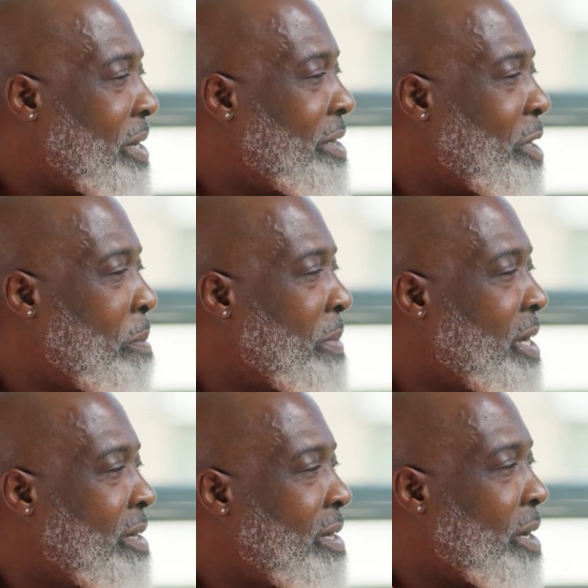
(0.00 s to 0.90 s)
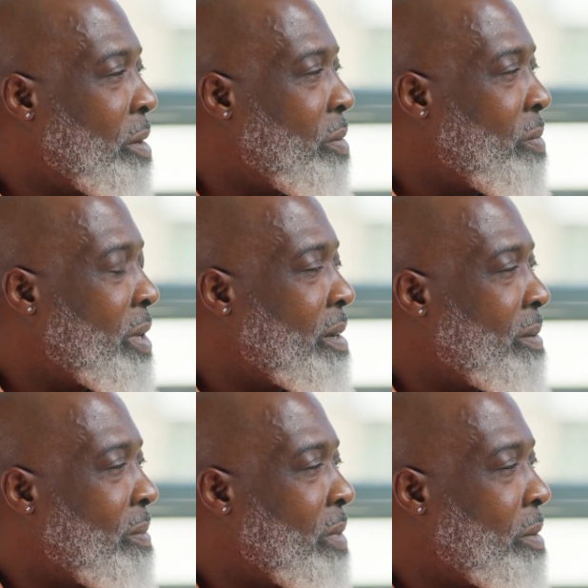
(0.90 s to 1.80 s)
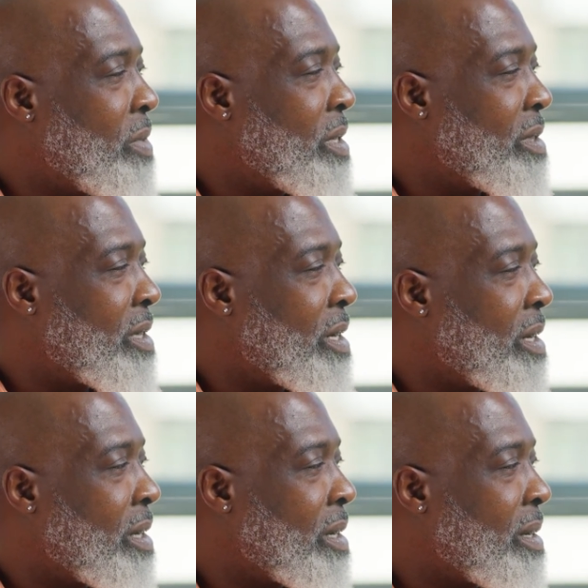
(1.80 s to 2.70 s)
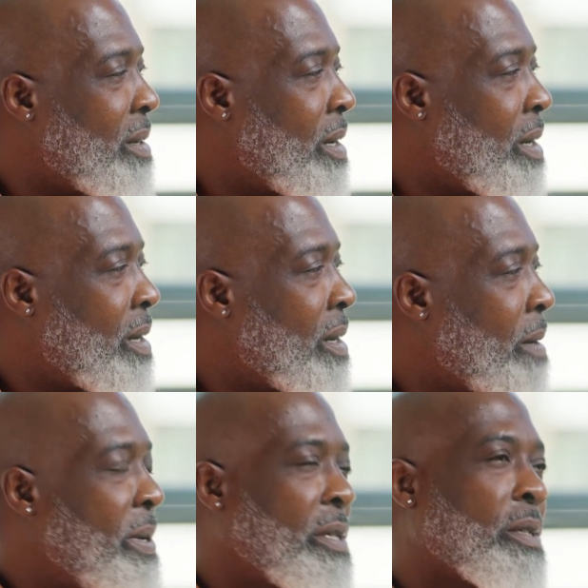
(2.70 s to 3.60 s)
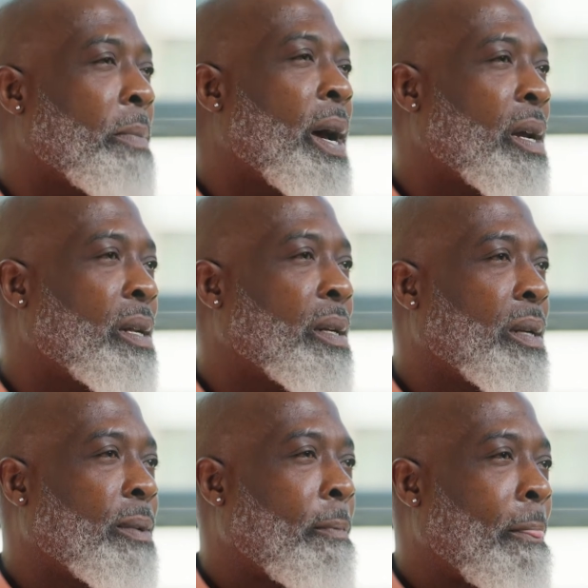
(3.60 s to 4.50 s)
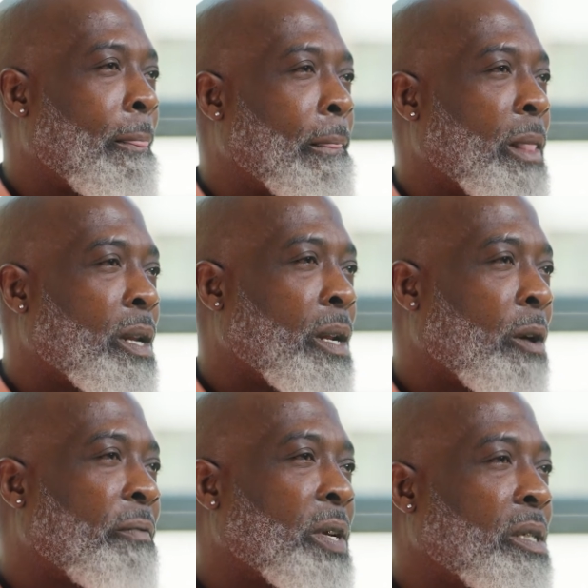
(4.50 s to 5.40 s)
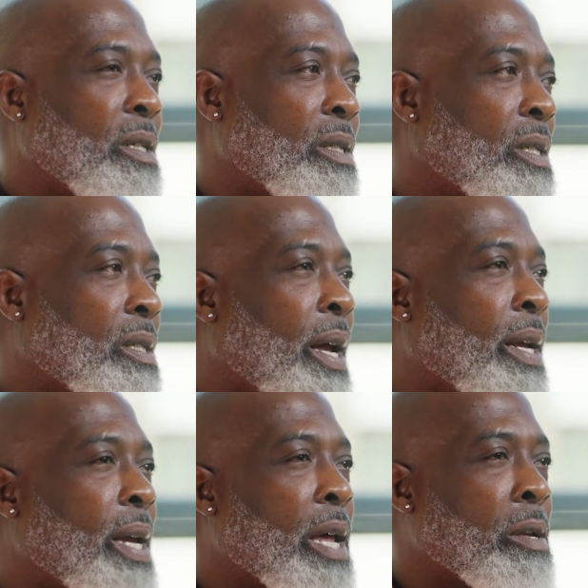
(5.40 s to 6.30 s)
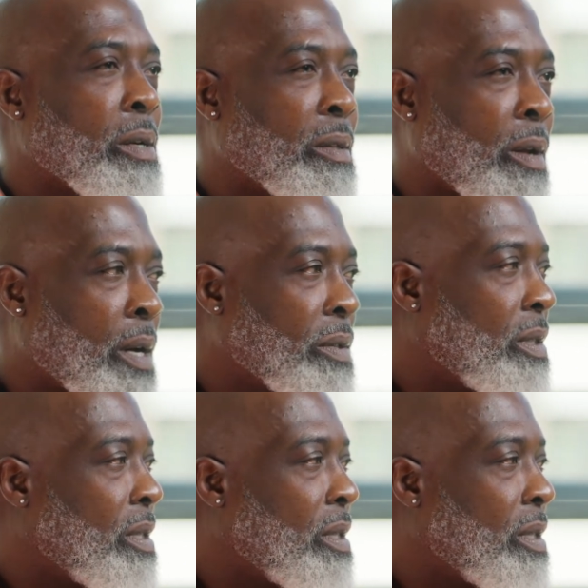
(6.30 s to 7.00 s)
he showed me, you know, what was a peace of mind. You know, fishing, just like getting your thoughts,